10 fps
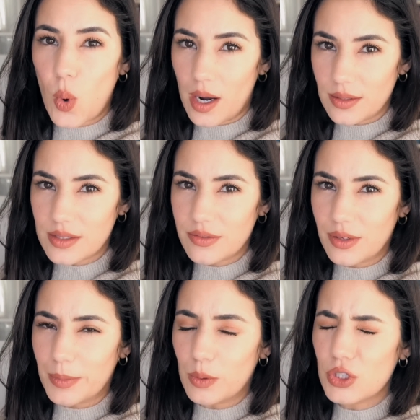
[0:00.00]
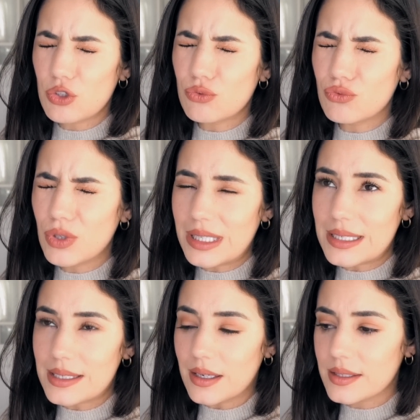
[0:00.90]
whilst filming, which really
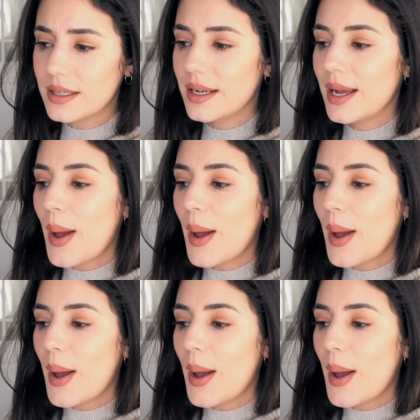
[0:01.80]
sucks.